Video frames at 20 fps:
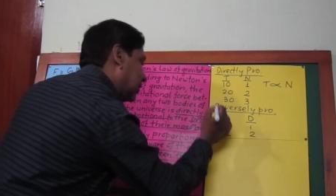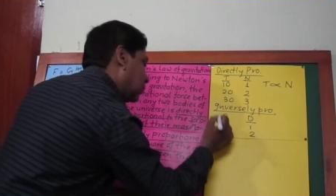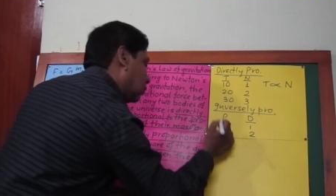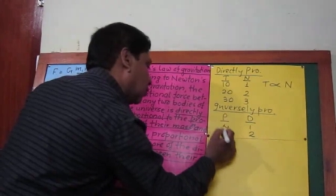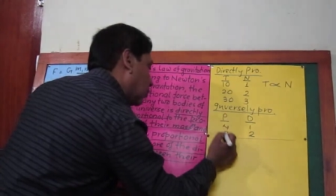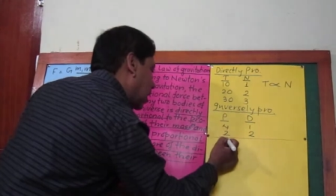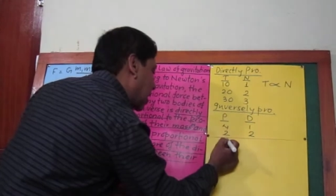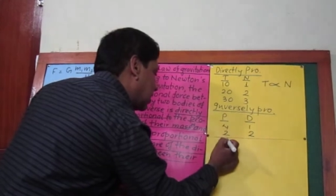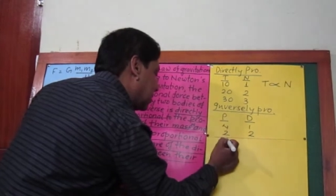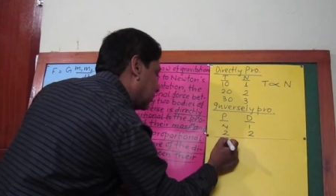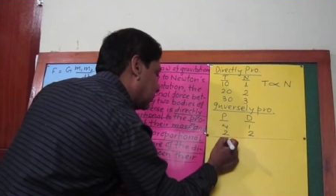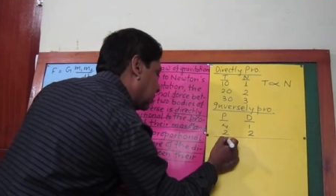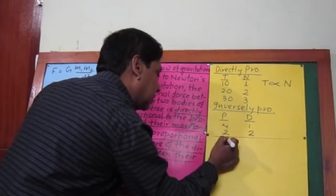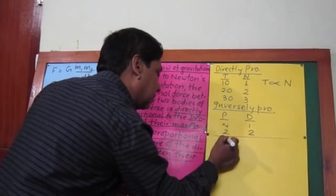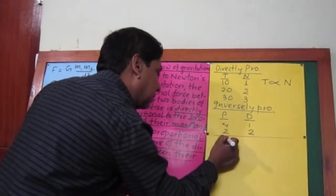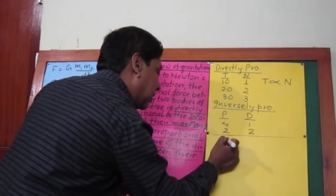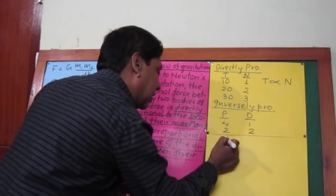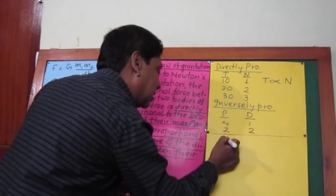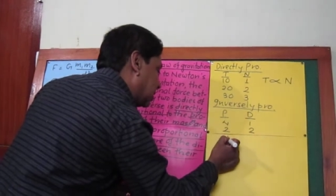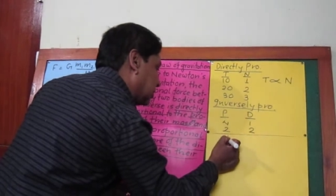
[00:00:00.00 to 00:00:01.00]
one of the
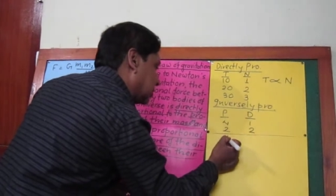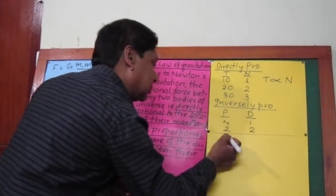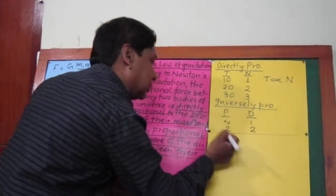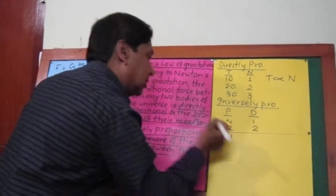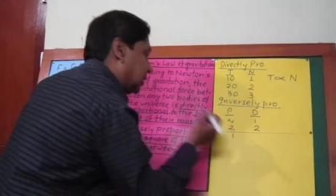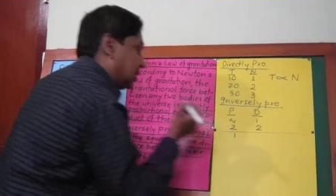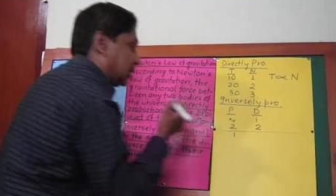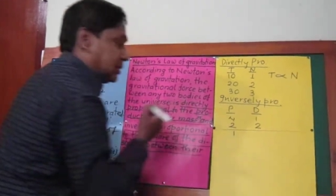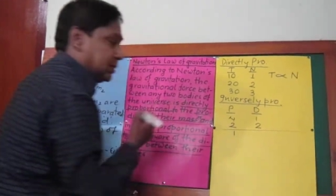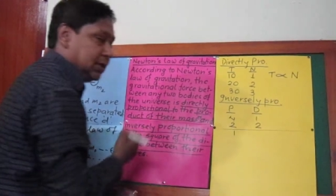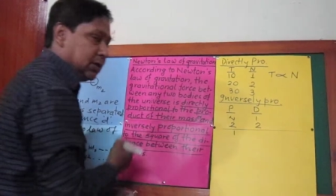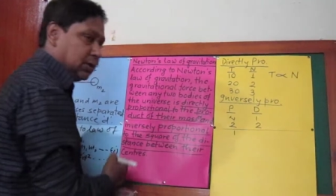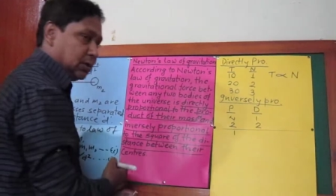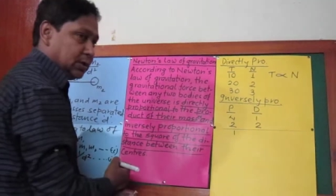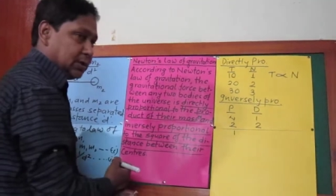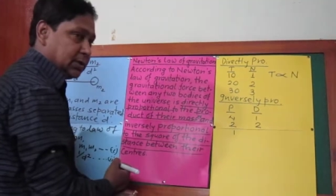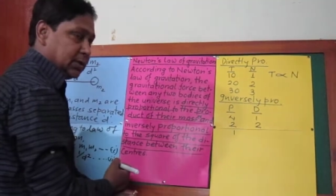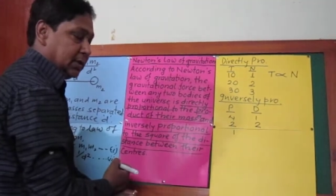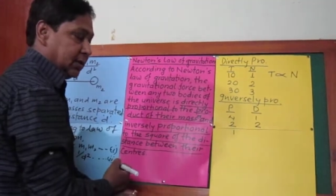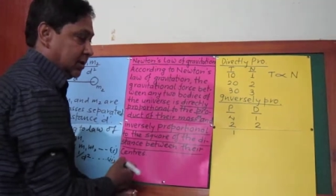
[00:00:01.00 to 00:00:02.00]
painter is
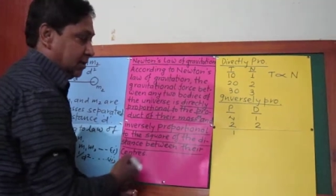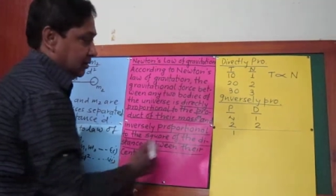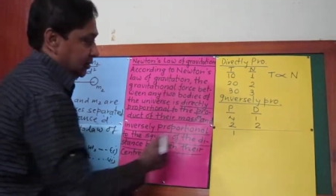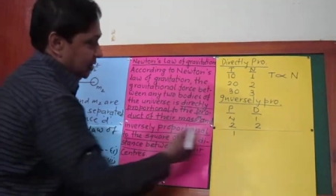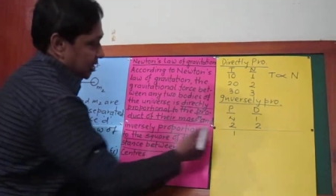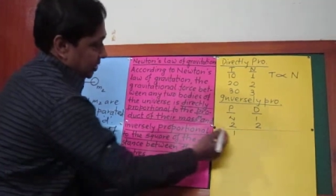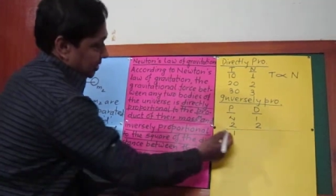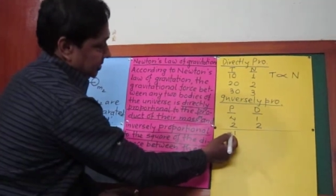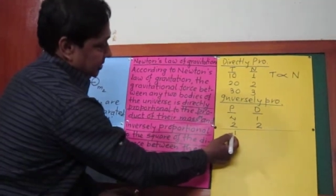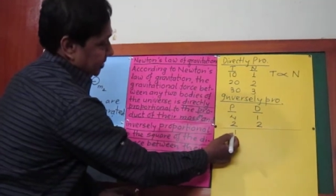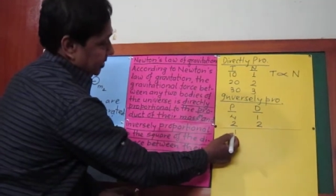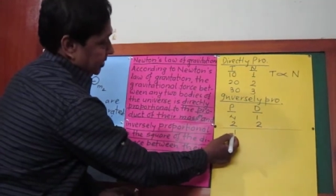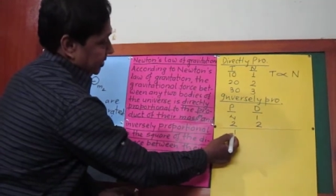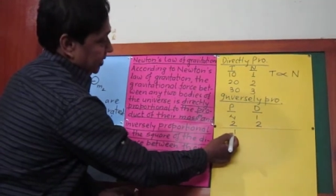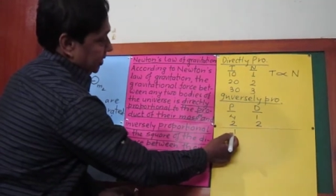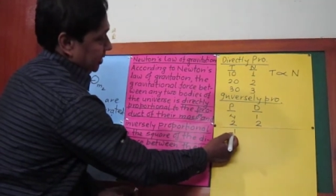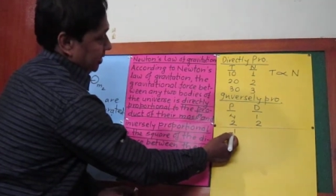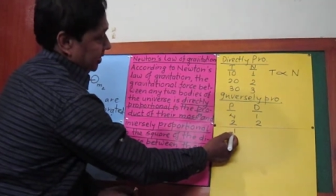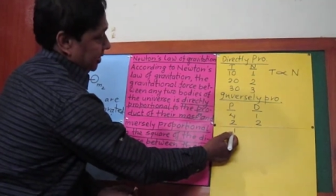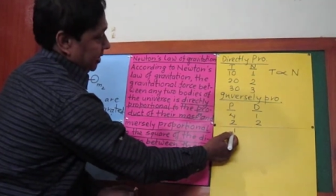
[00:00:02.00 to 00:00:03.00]
used, then
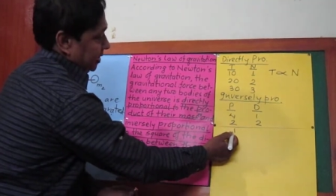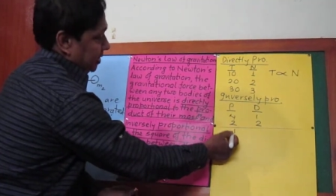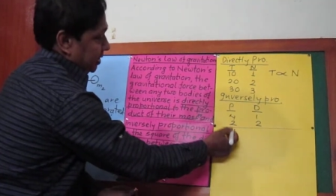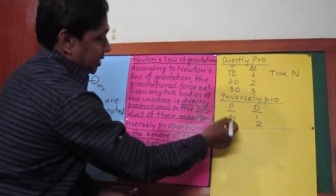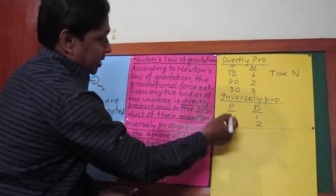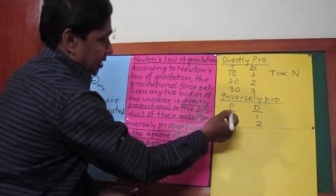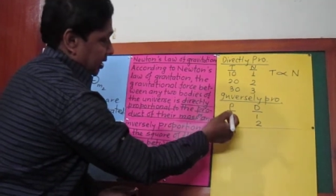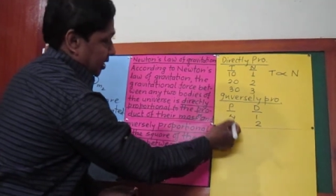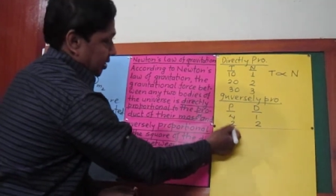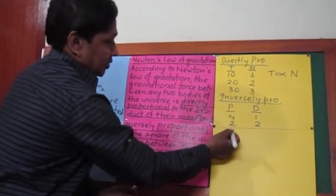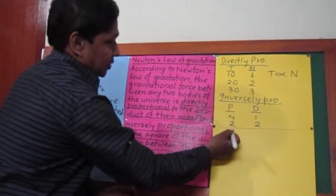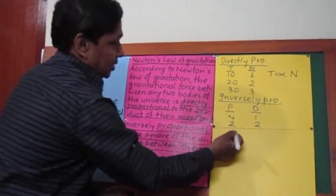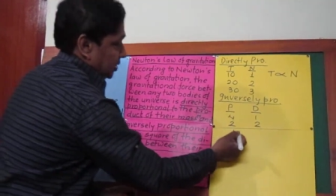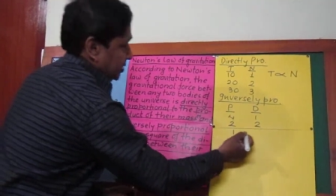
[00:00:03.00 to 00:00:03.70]
certainly it will